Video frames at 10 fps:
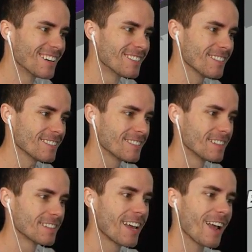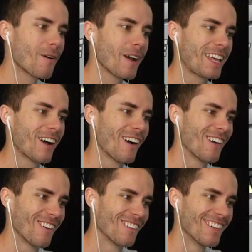There we
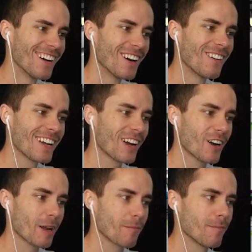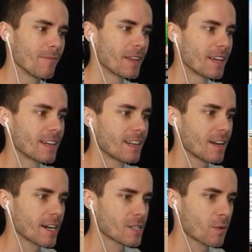go. We got him.
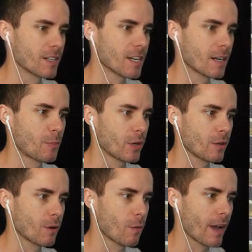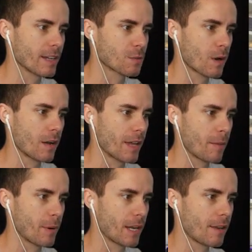Nice one. Time to put you away as well
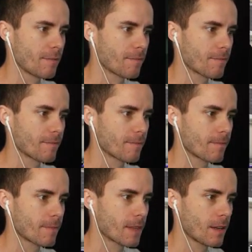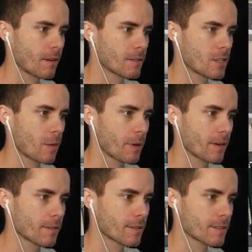there, buddy. Oh, stop
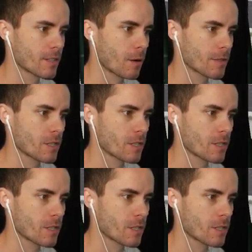it. Stop it.